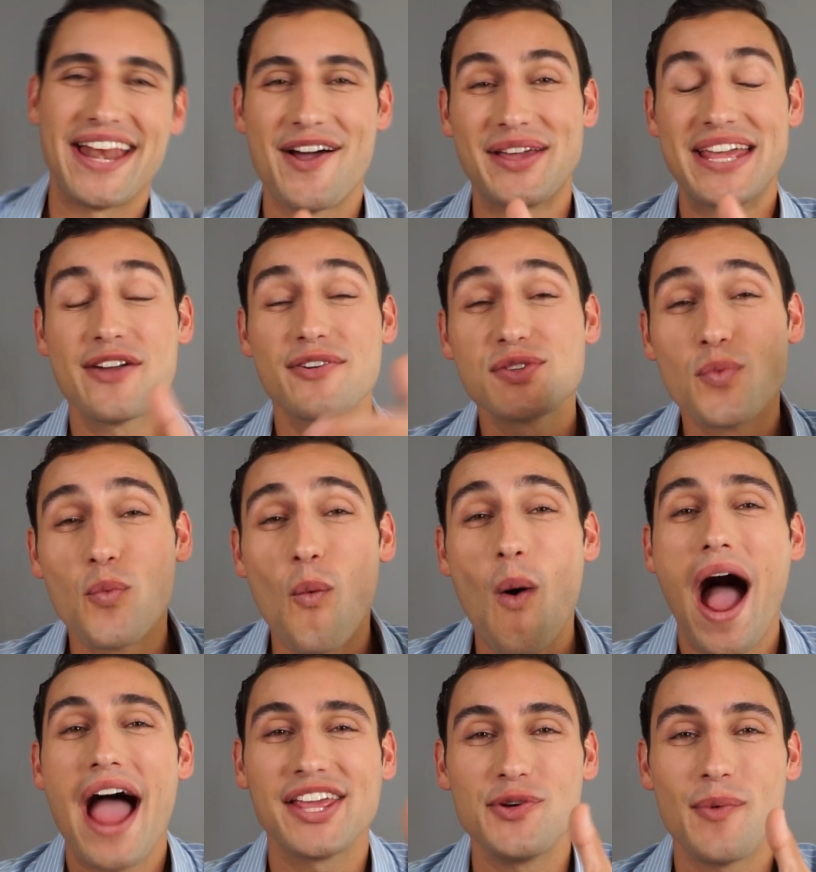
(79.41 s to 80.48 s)
now here's
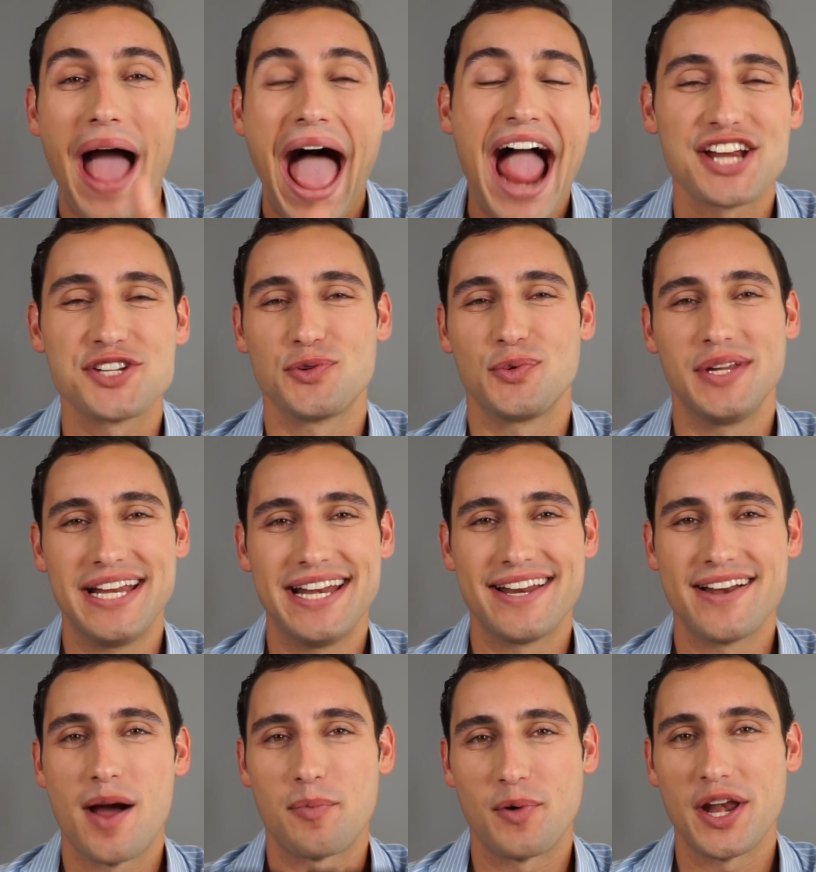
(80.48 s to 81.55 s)
why you actually need
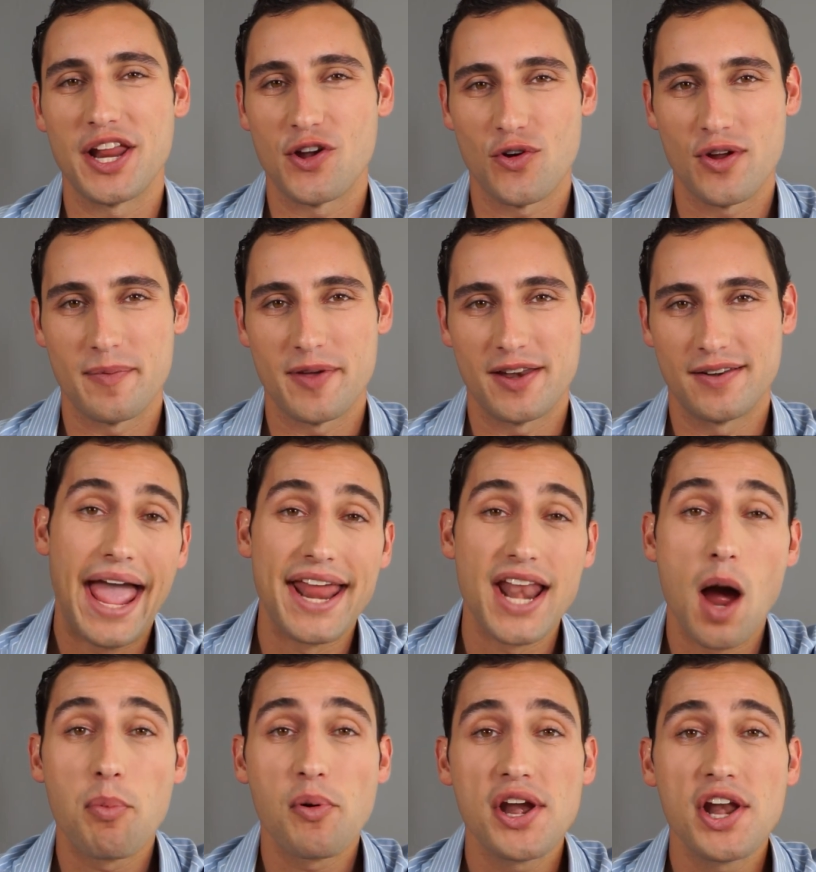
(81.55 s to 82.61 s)
an operating agreement. An
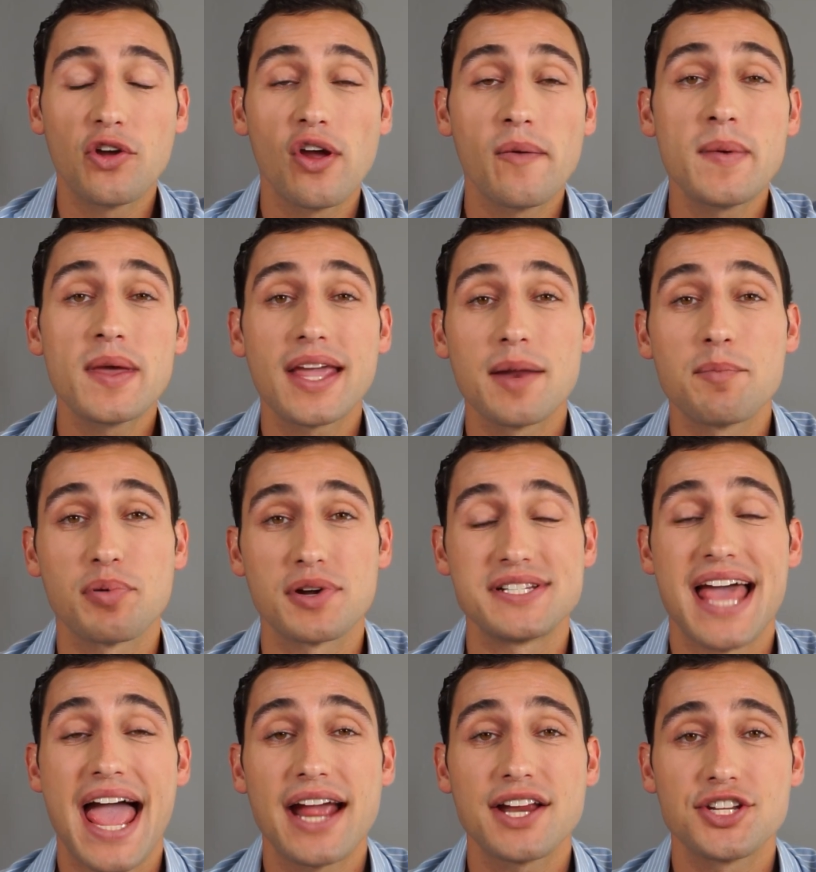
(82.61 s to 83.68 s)
operating agreement can
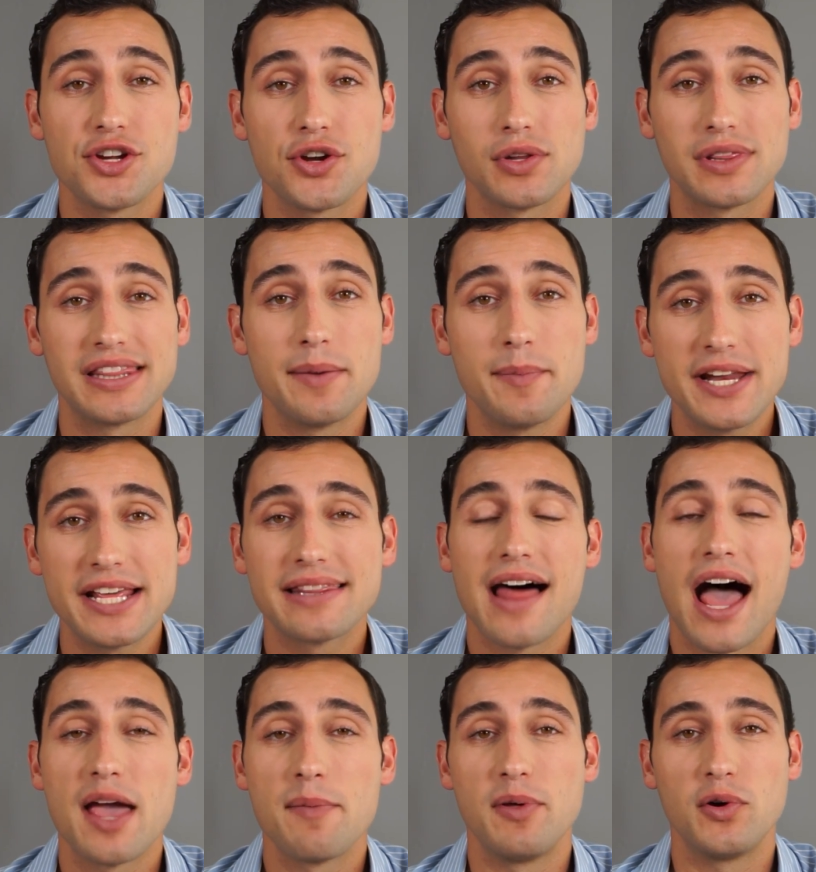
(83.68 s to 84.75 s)
protect your limited
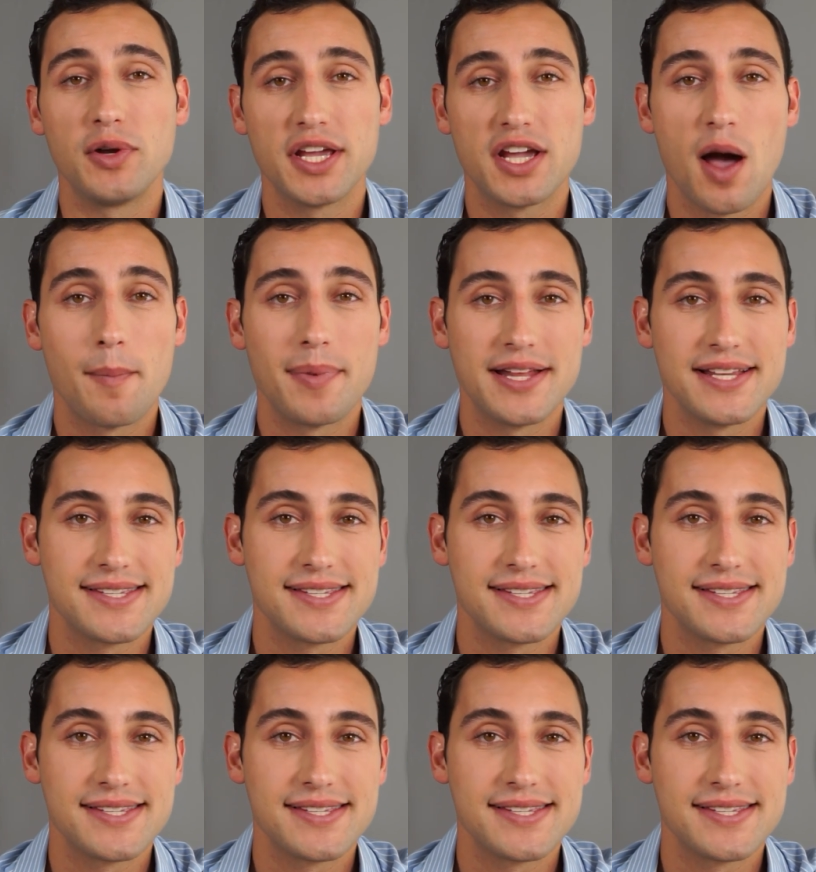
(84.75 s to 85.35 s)
liability company